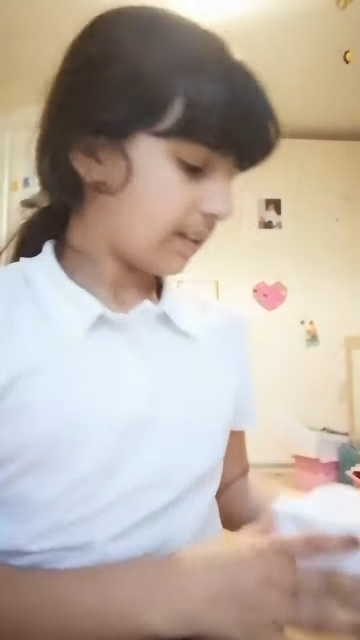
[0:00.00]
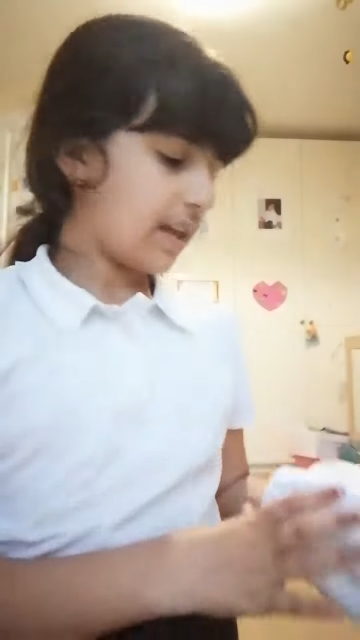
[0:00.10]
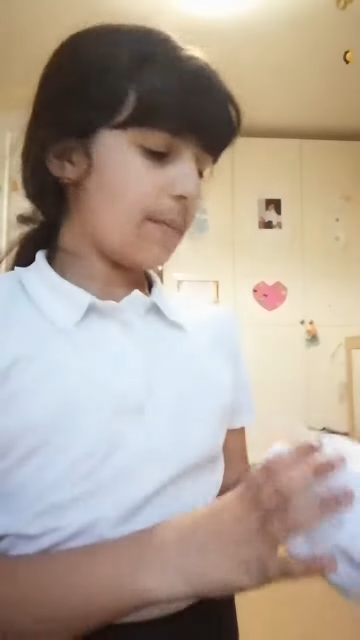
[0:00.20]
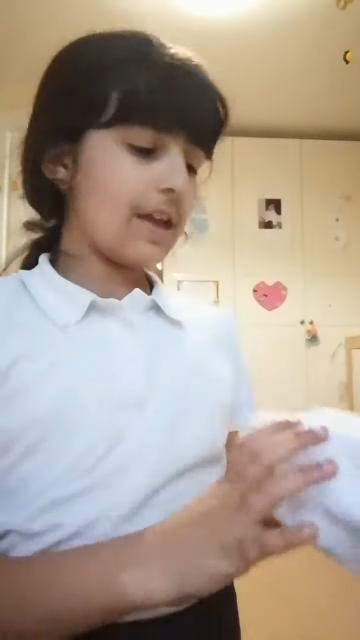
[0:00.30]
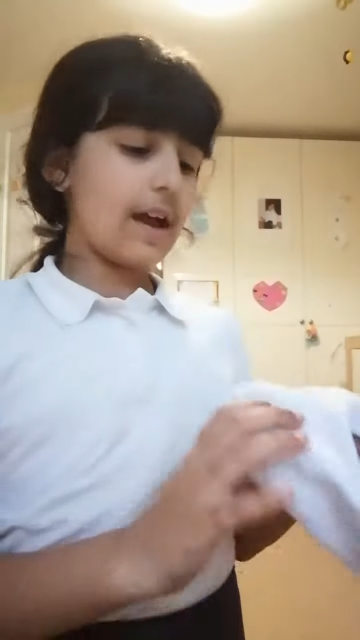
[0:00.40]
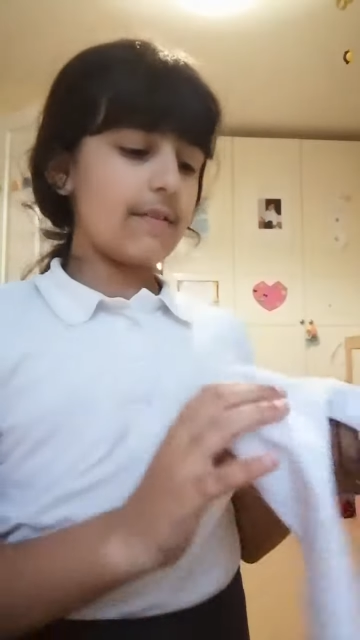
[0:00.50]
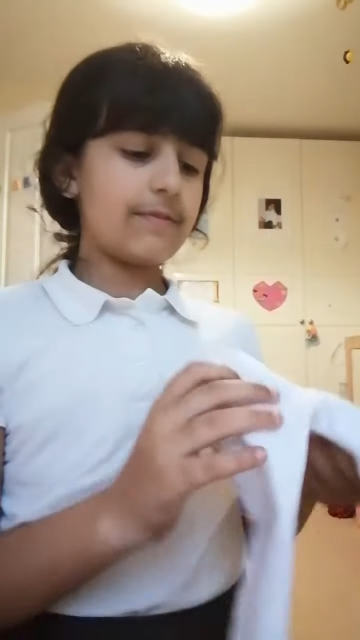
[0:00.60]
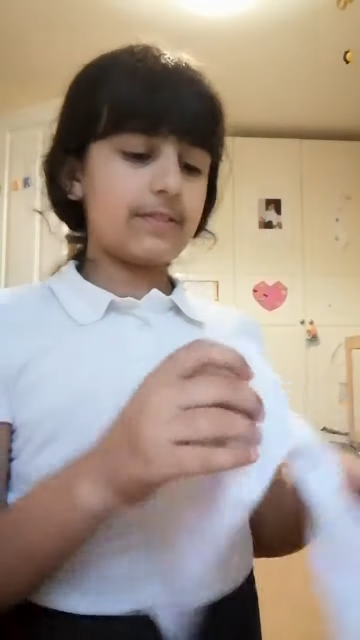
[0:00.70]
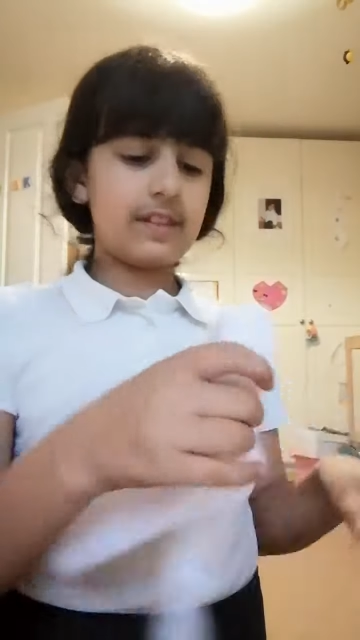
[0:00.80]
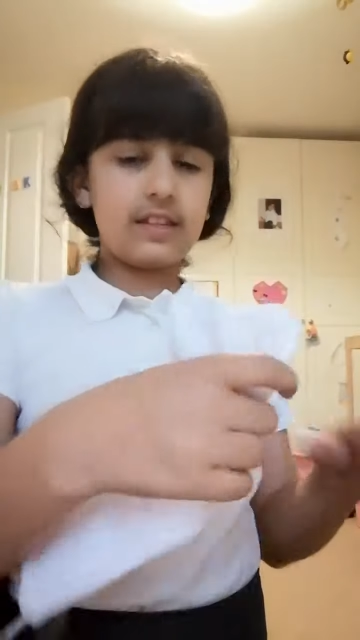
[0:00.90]
Then we have
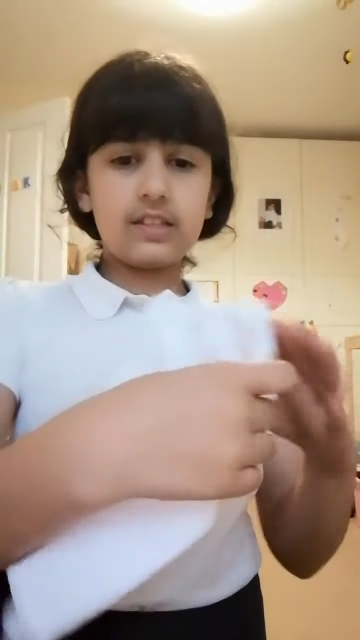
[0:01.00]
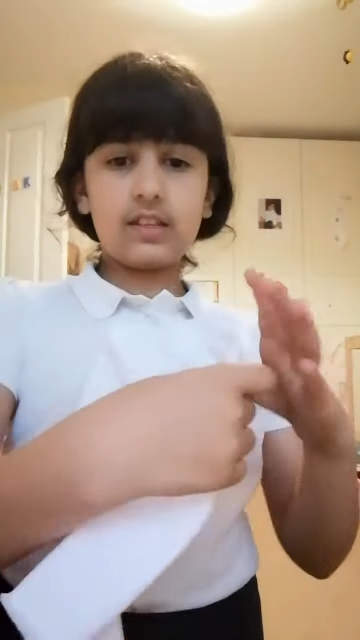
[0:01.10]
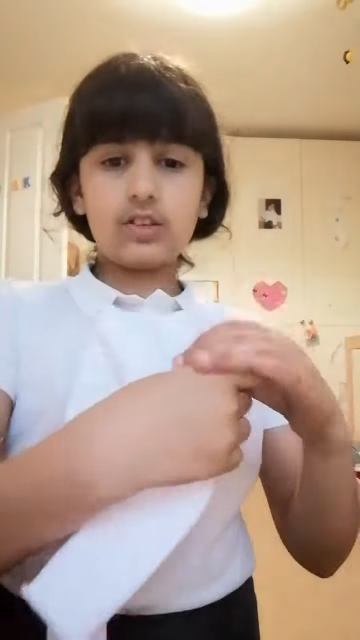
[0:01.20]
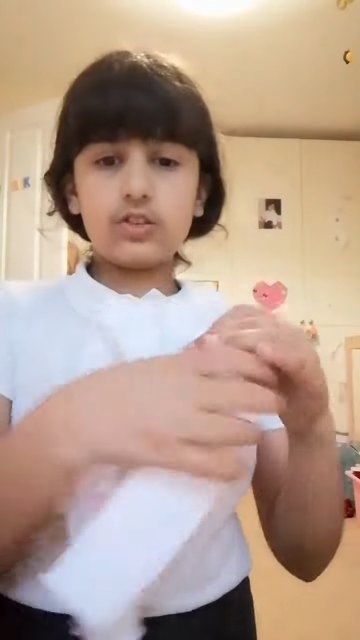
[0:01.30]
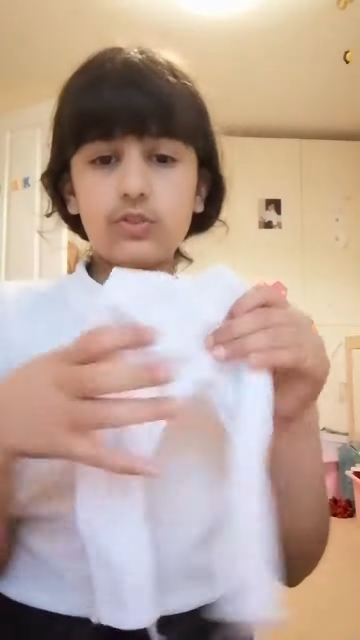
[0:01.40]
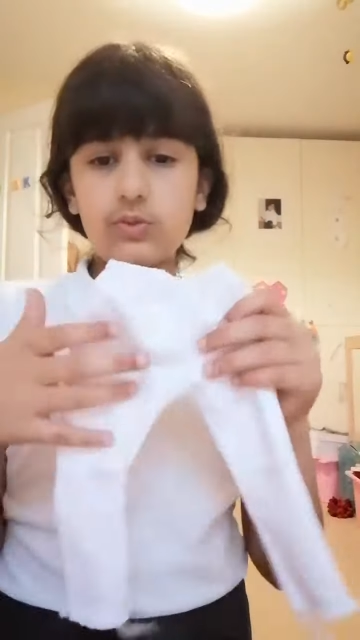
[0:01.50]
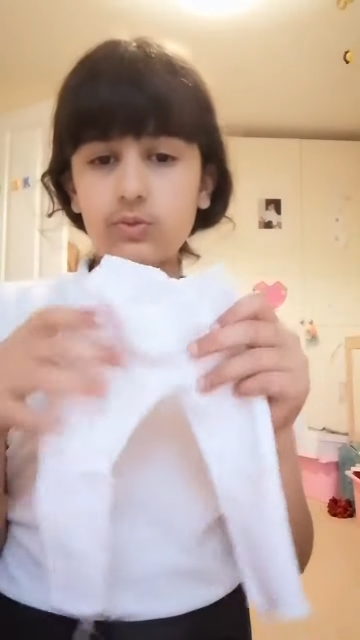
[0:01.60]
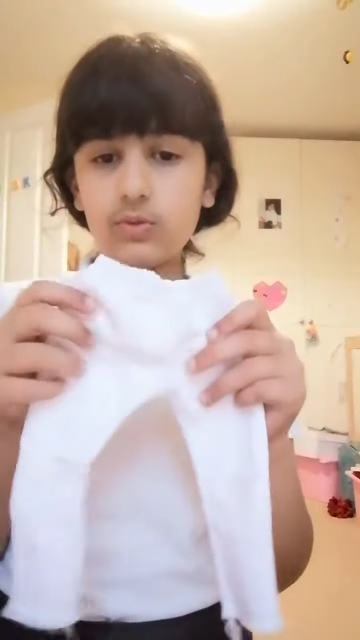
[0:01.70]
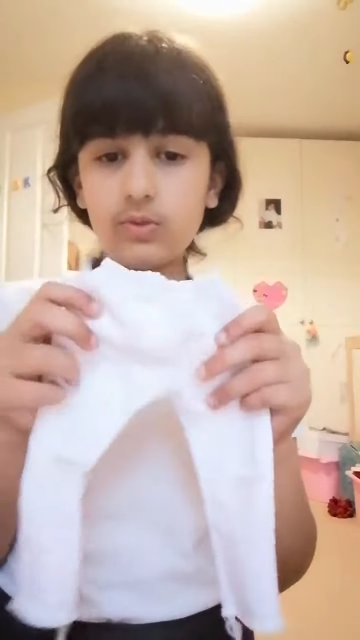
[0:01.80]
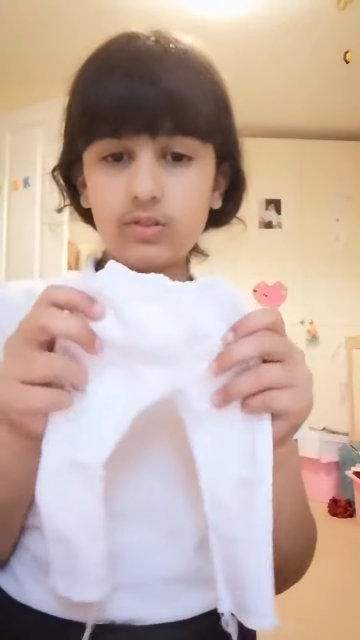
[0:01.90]
these
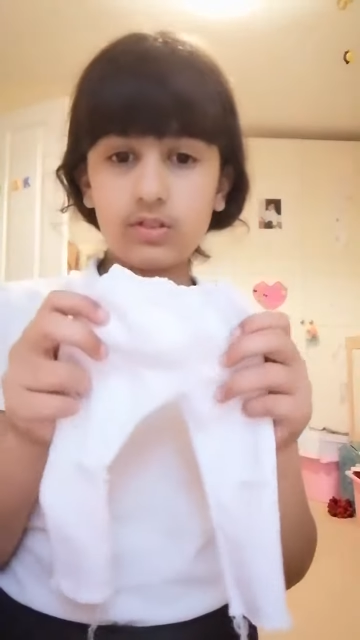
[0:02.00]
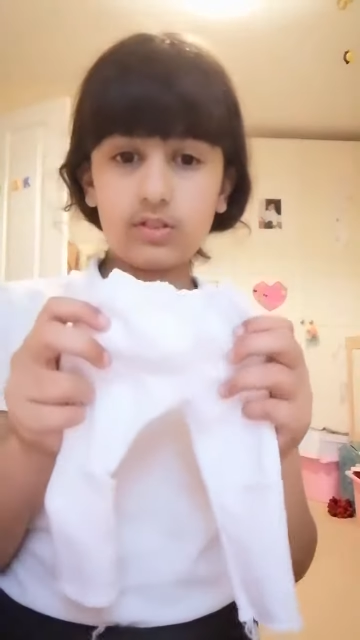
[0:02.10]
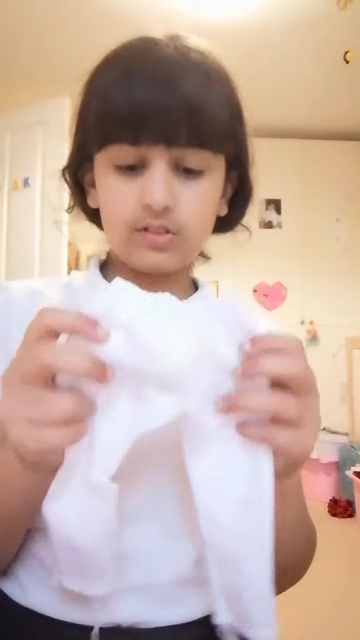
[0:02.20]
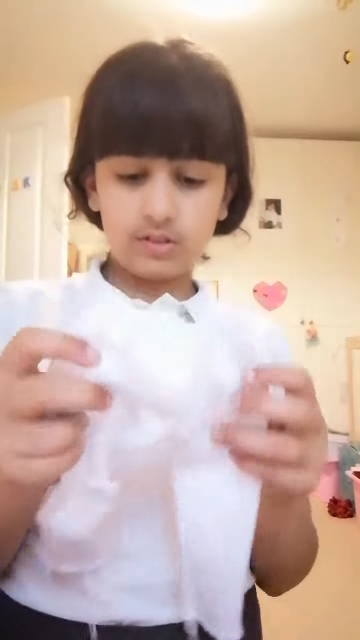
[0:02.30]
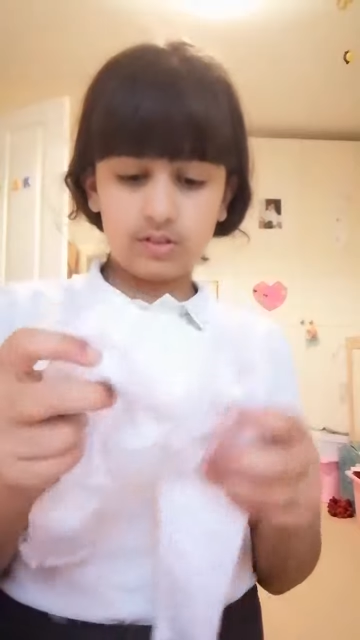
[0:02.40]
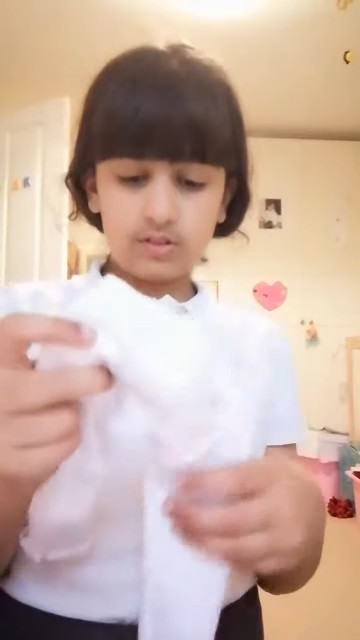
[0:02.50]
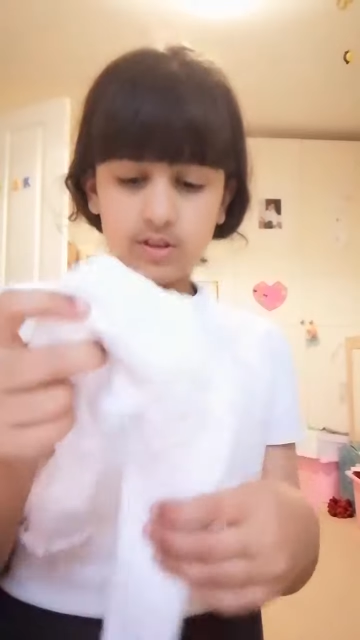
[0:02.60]
shorts.